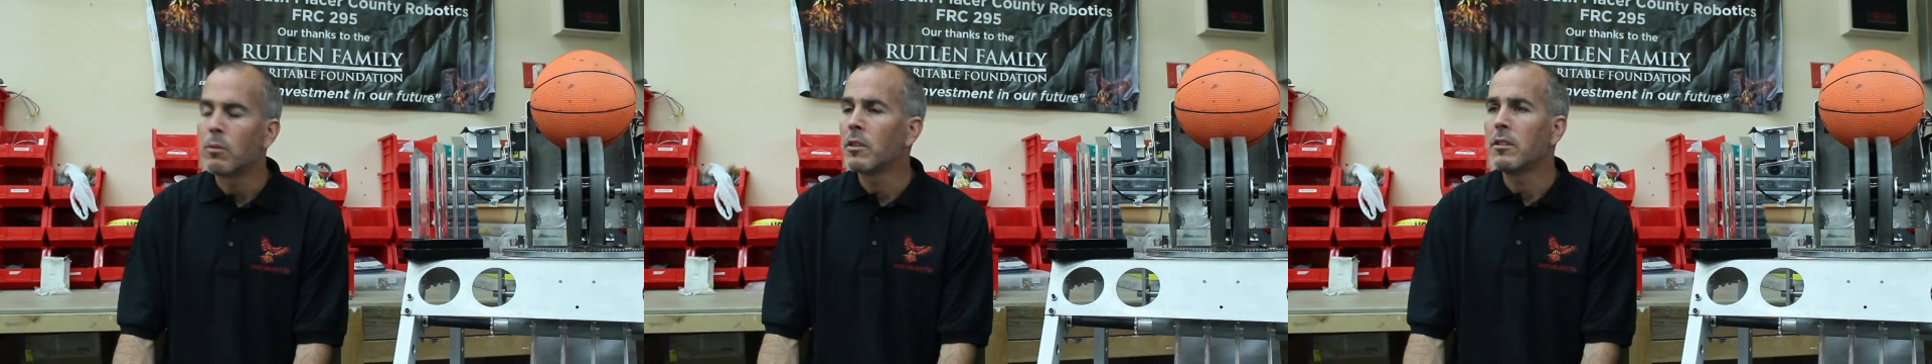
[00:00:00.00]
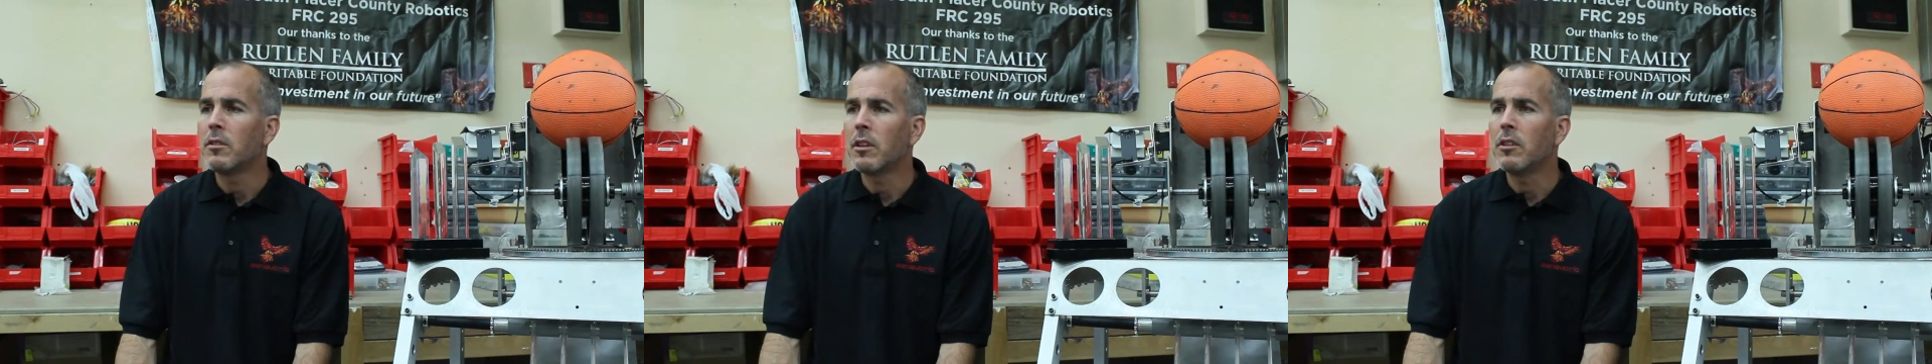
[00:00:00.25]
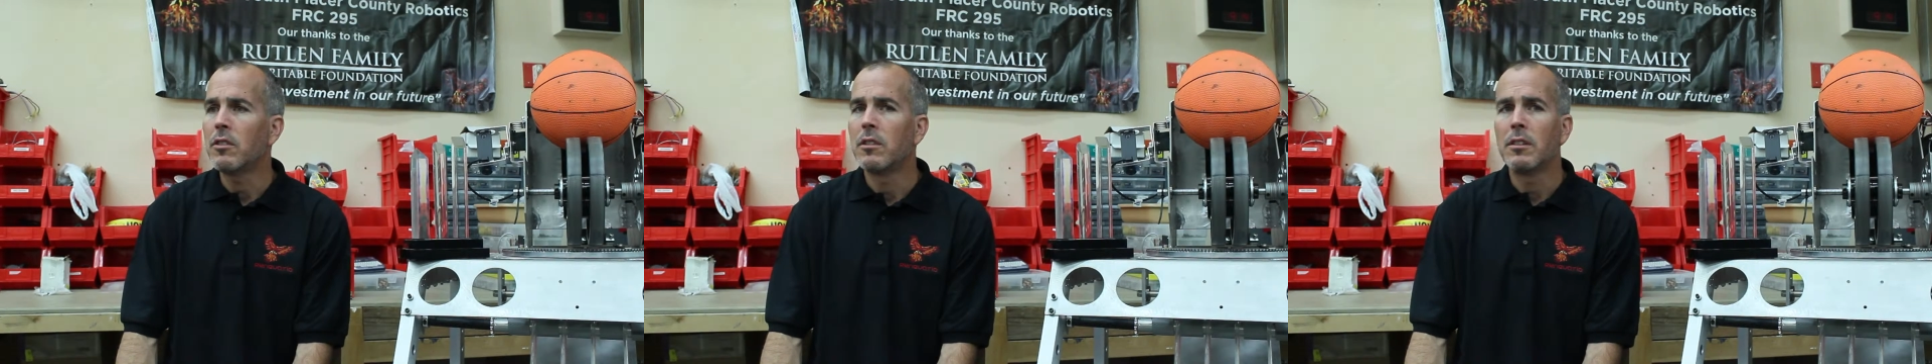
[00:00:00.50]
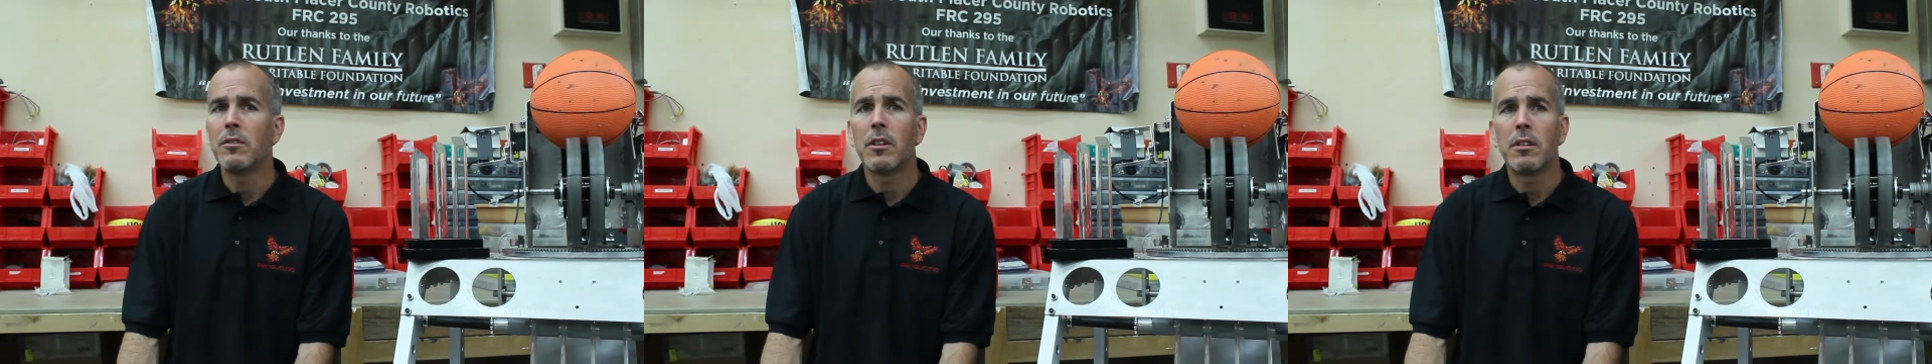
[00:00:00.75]
organization
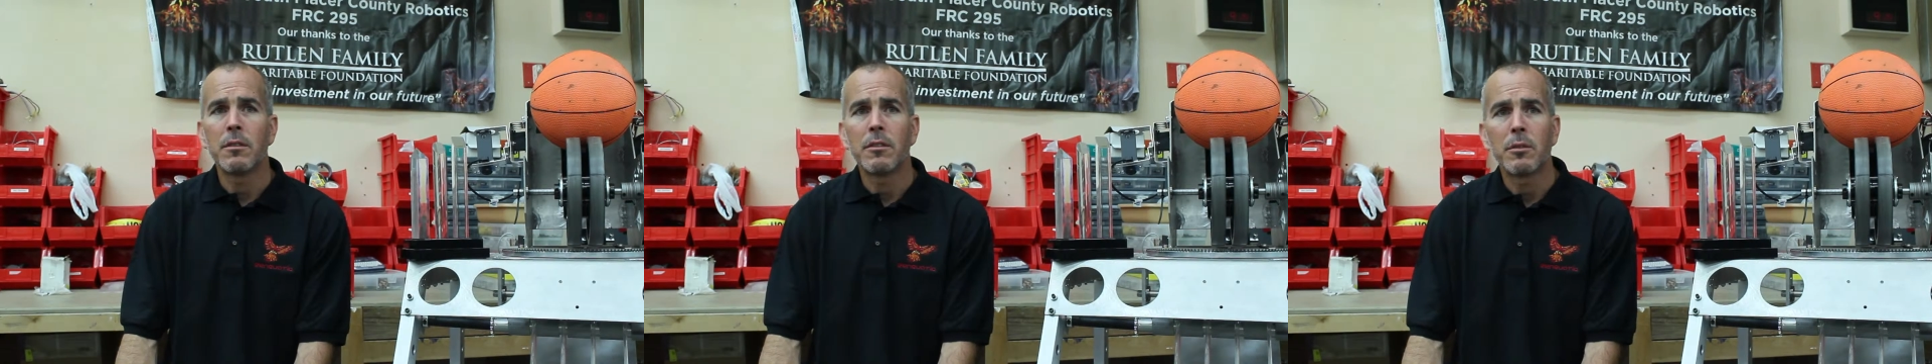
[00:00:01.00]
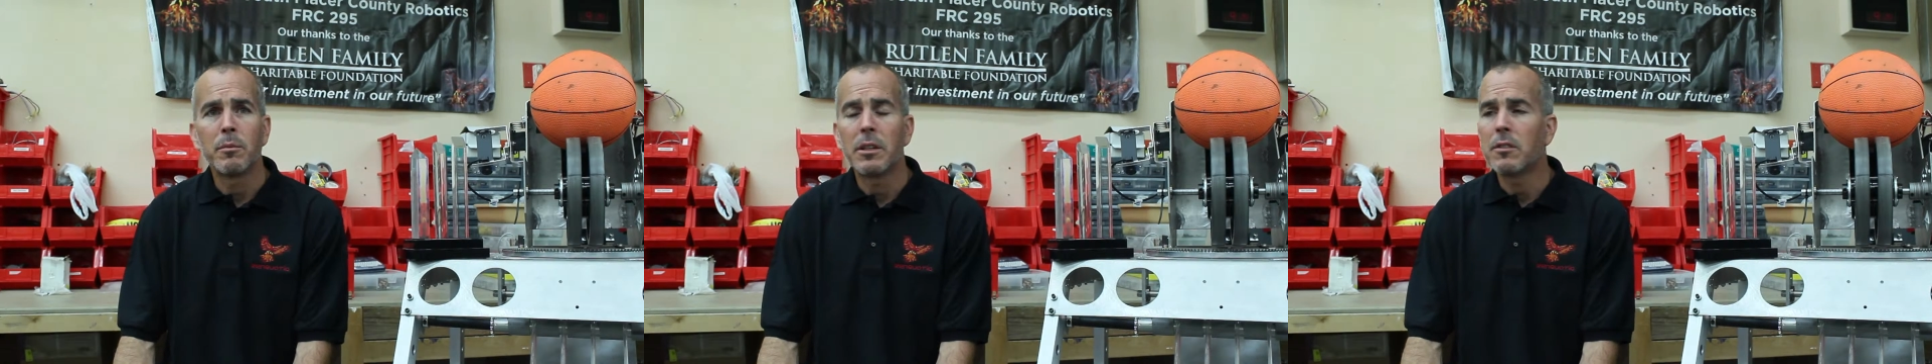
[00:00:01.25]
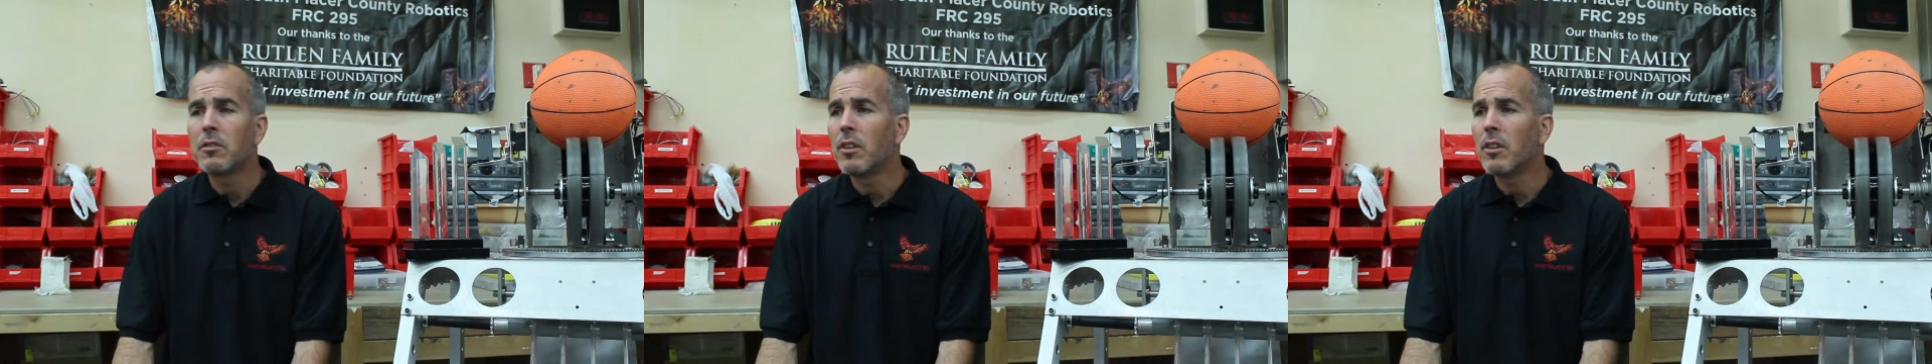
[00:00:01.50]
has done a tremendous